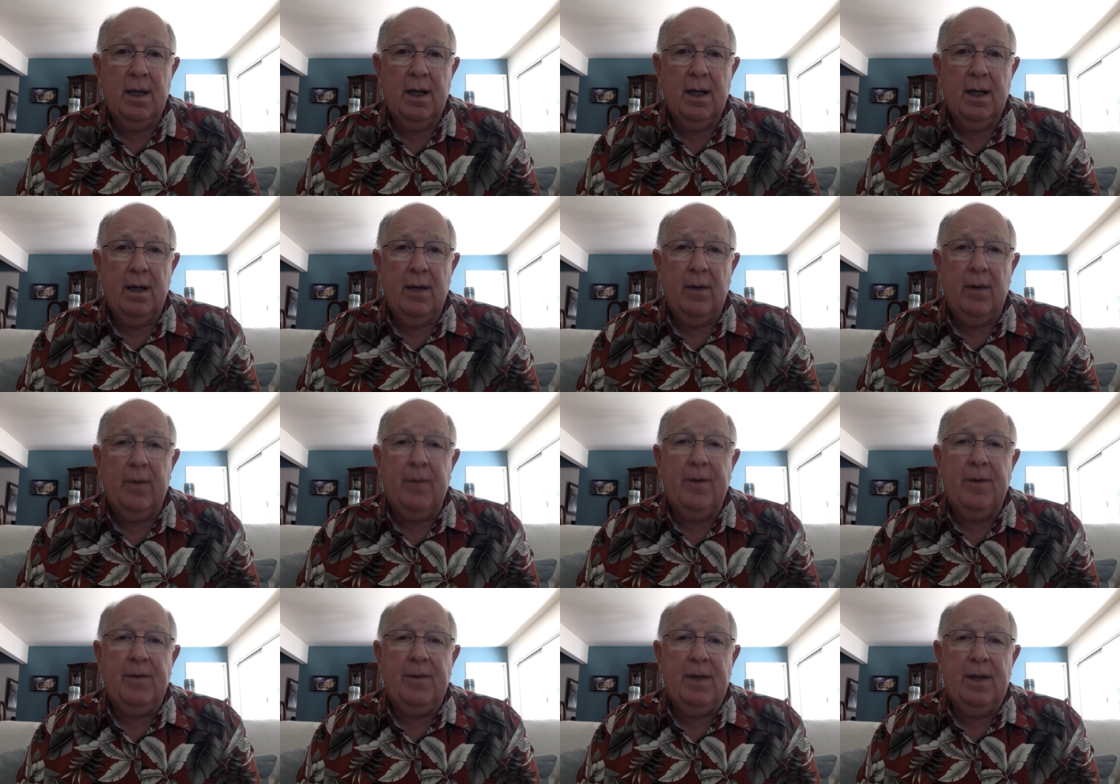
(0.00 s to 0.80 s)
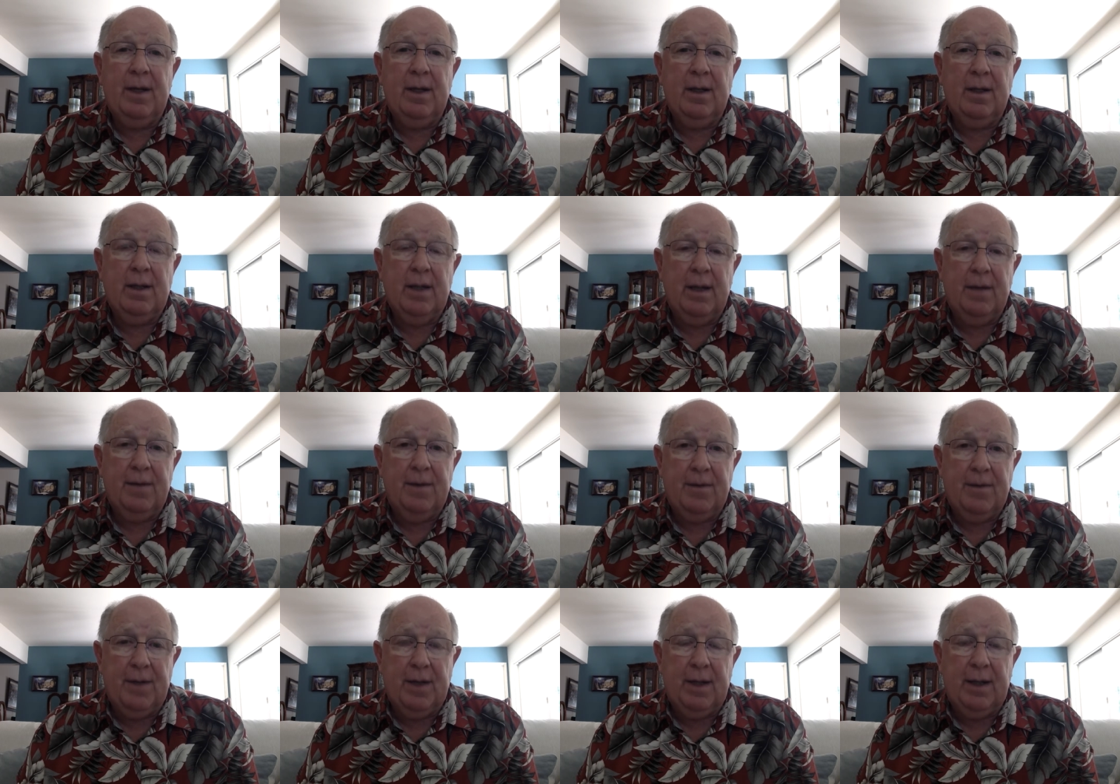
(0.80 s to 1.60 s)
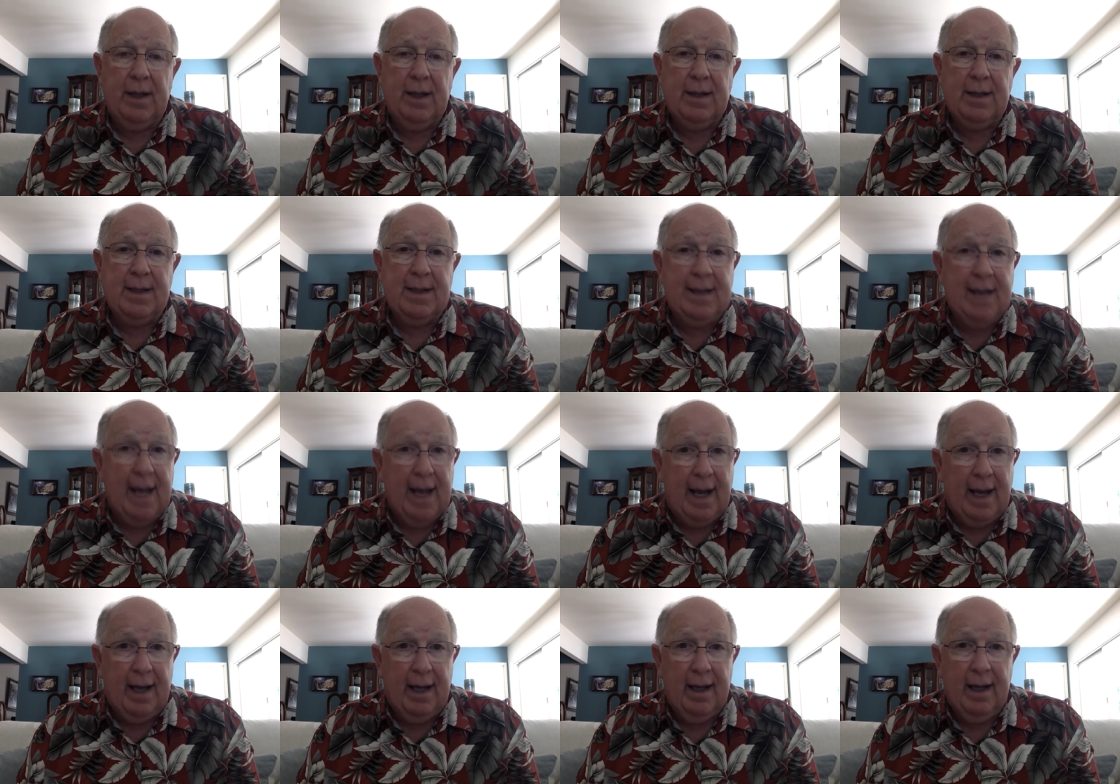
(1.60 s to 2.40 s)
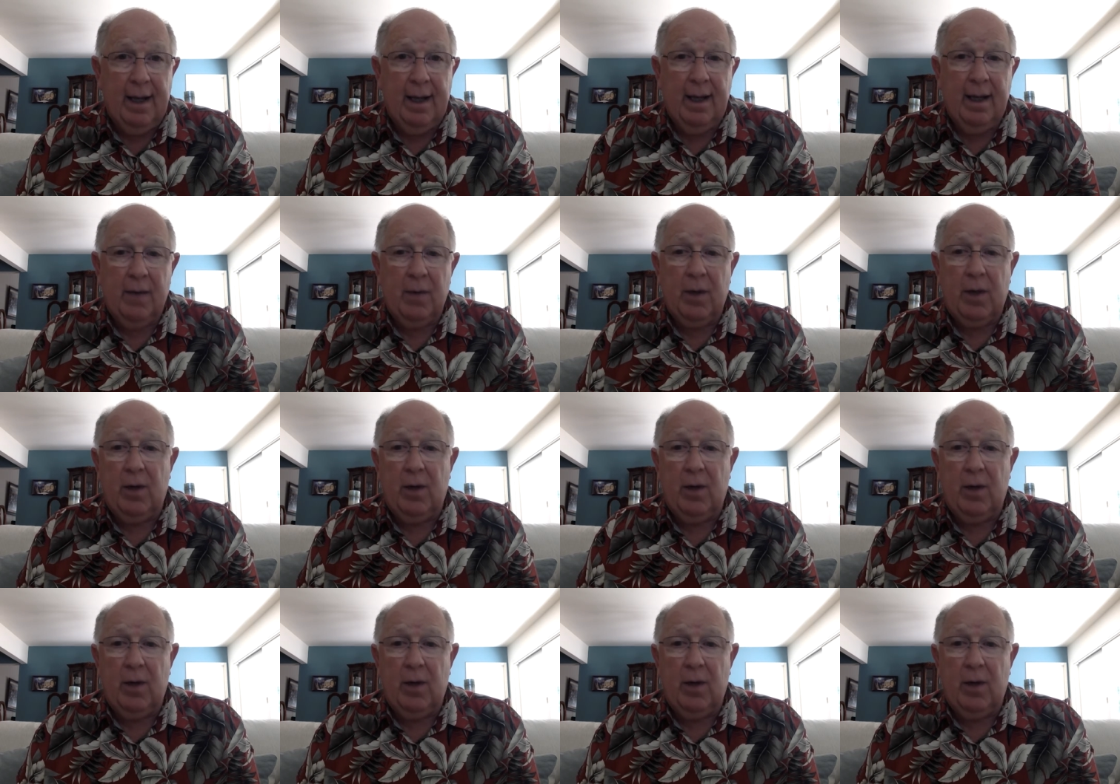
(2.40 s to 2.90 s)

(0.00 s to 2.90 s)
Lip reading: 10 to 15 leads a day. And we're